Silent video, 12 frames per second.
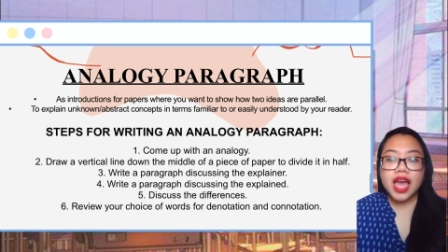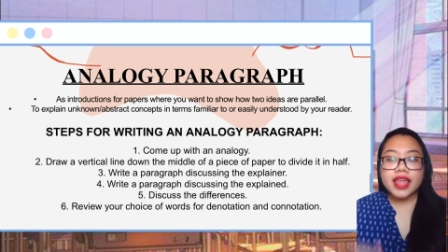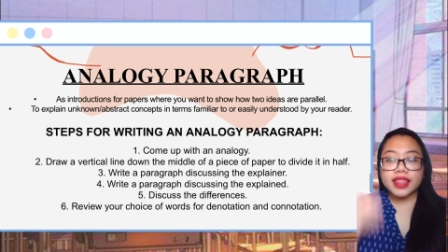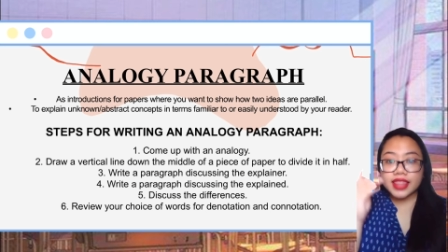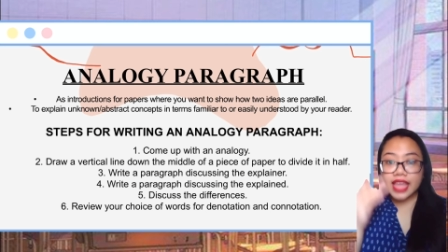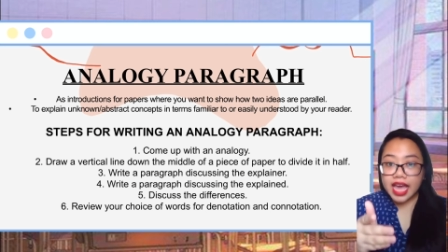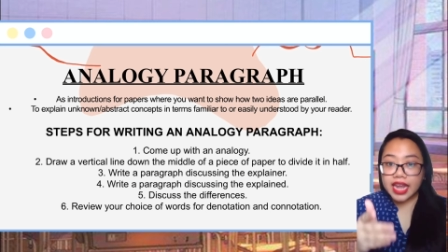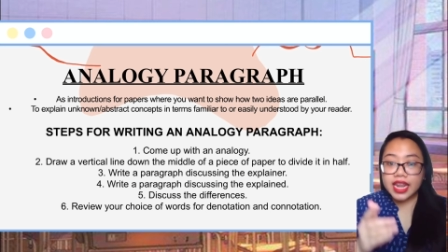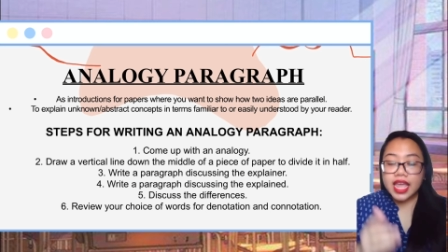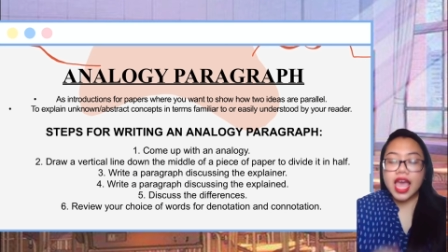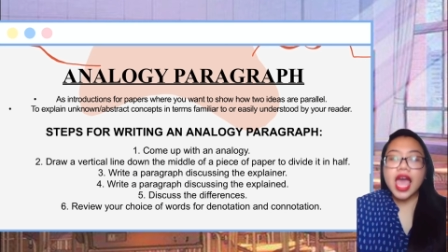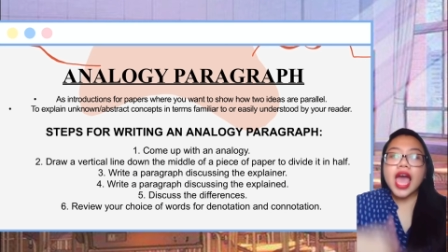
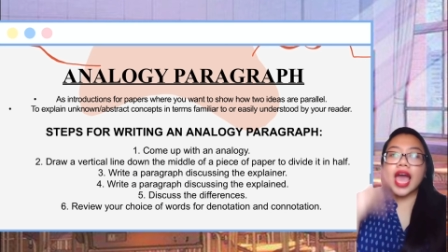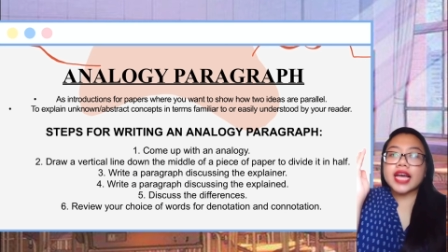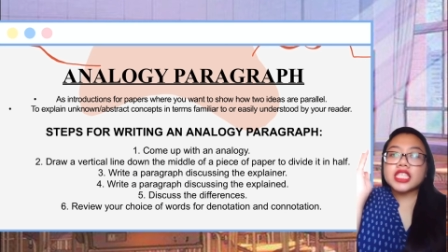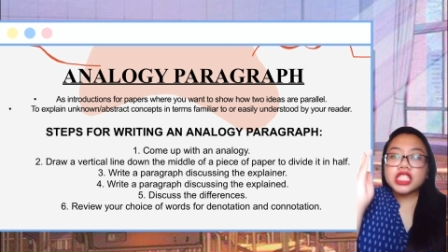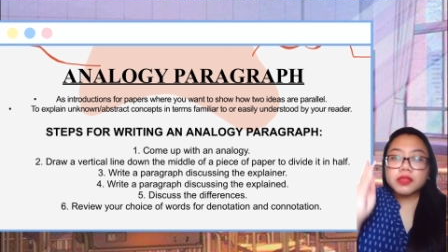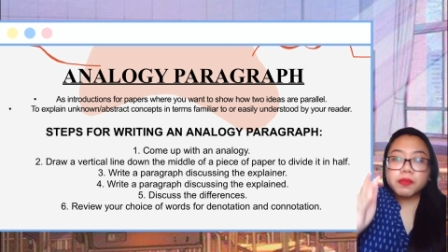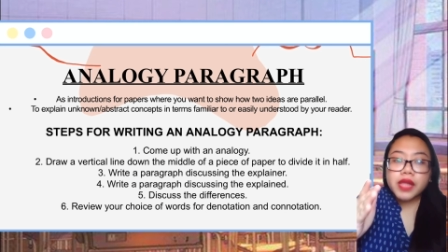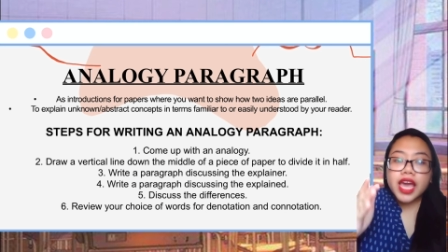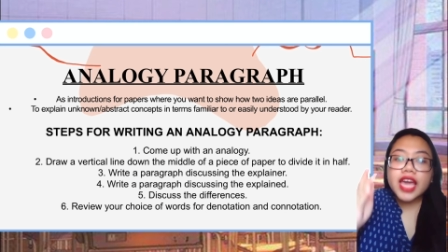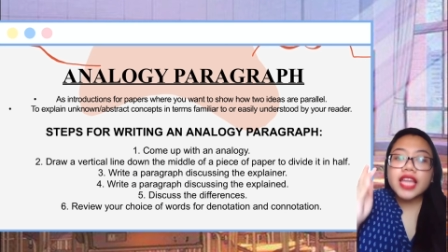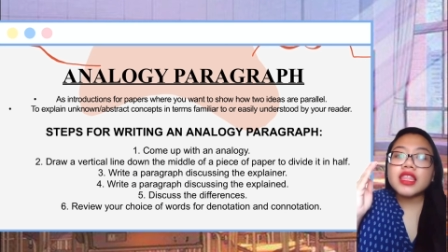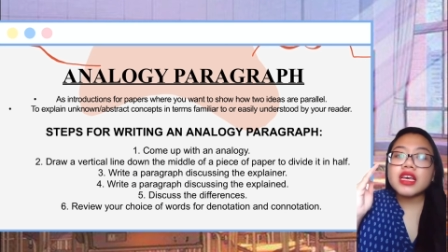Then,
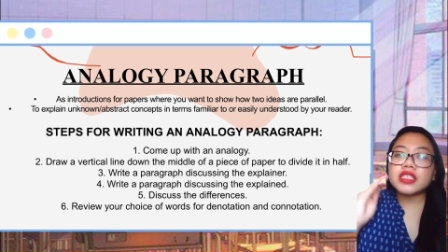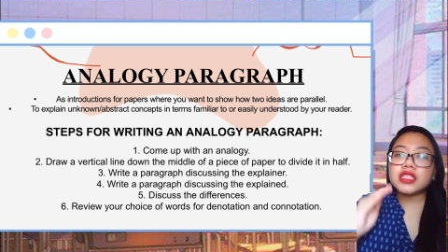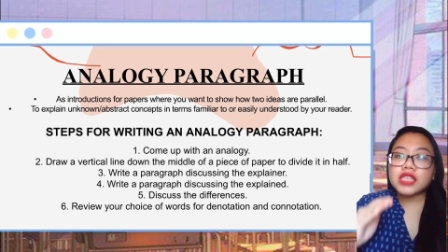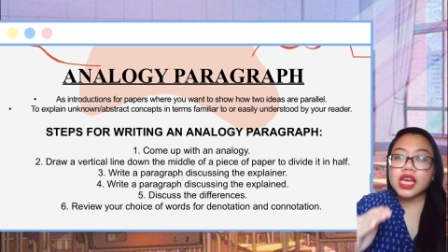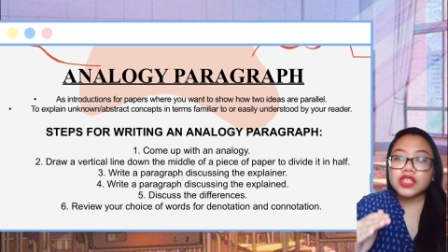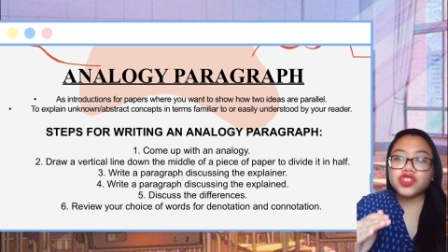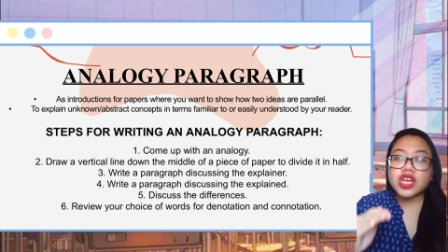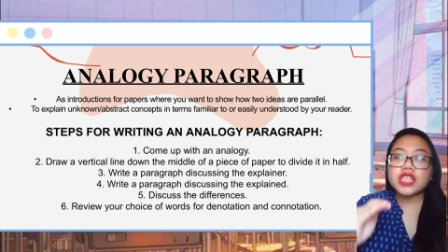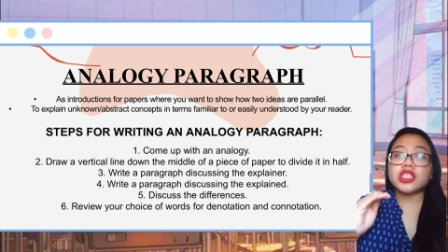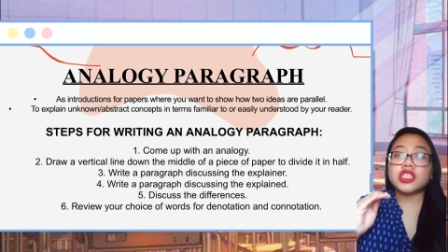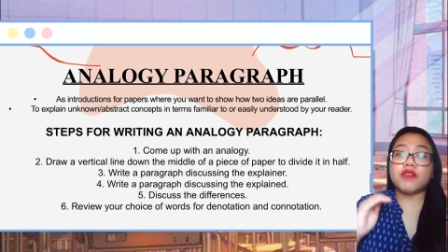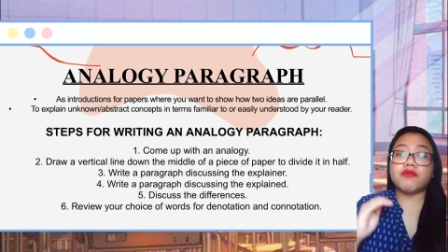explain the
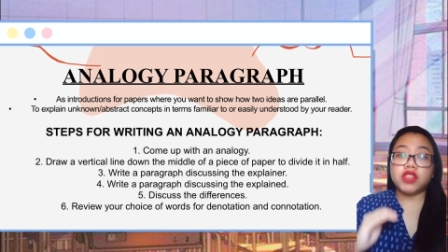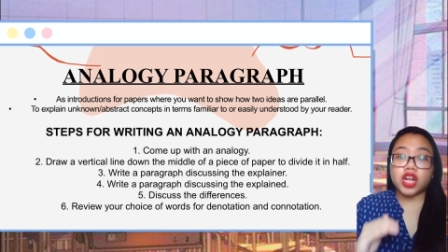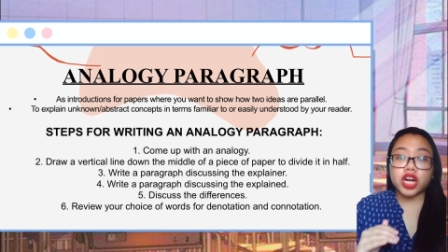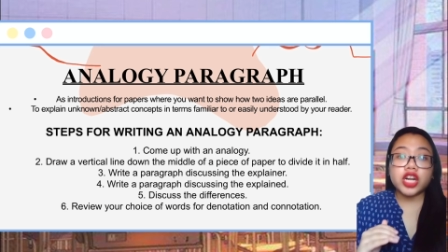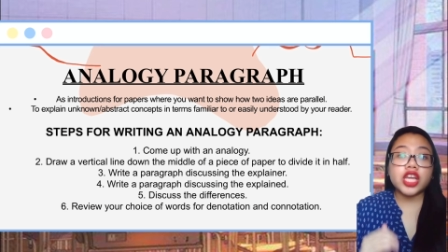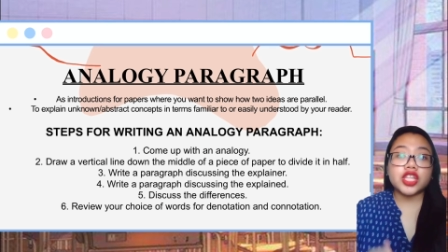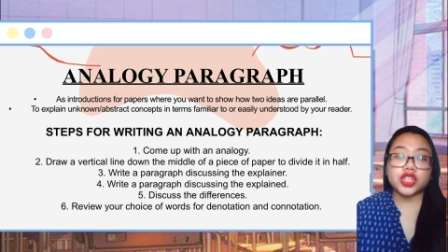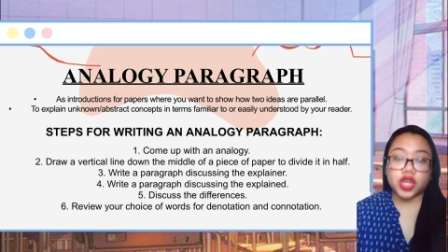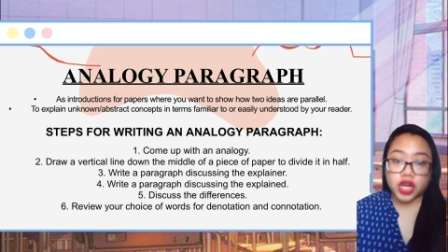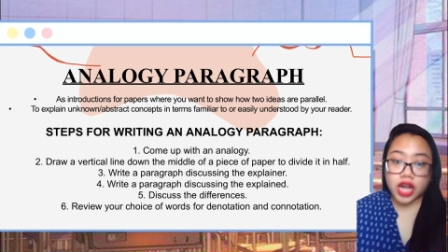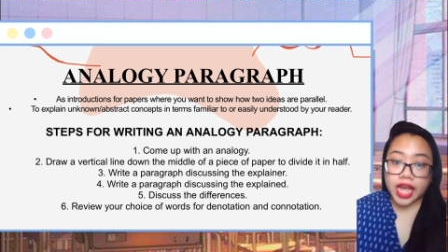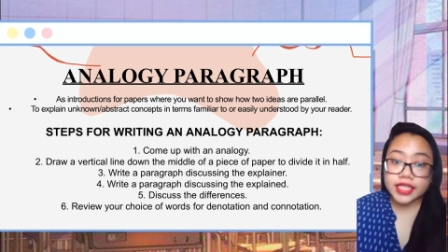stages of learning
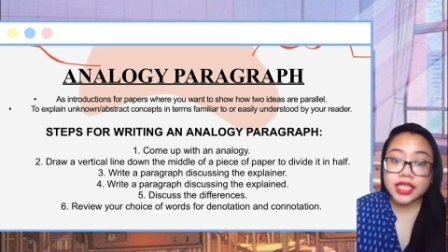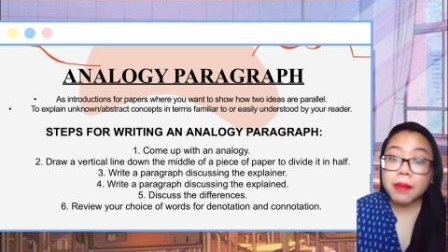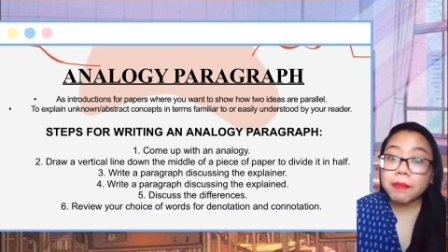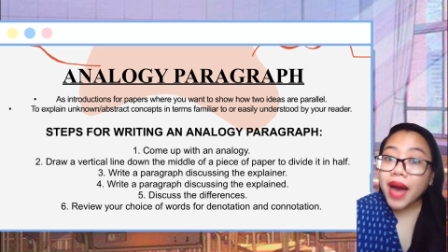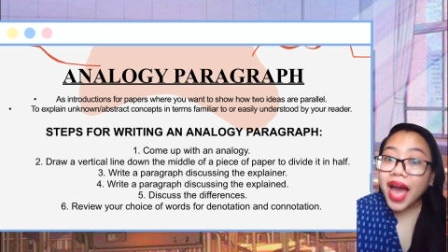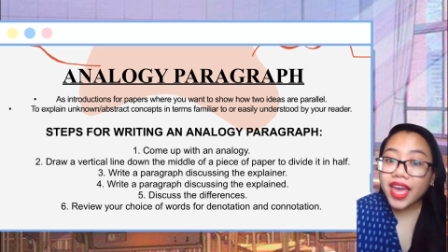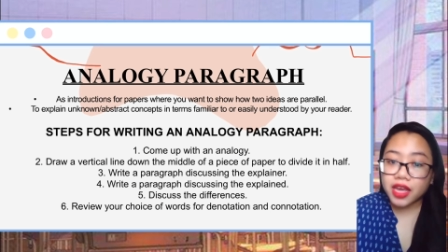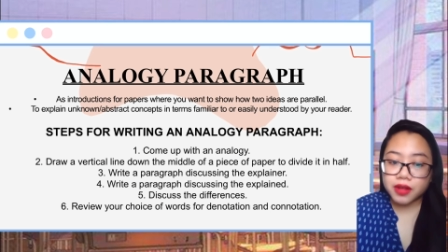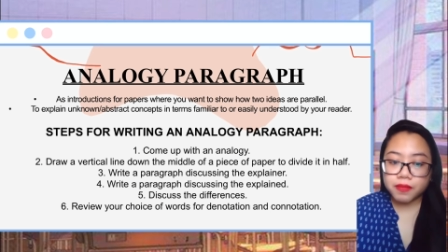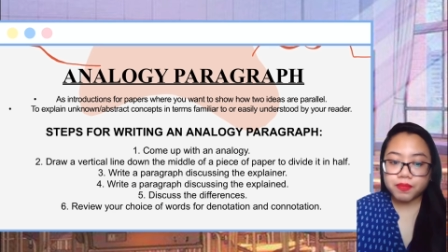to ride a bike.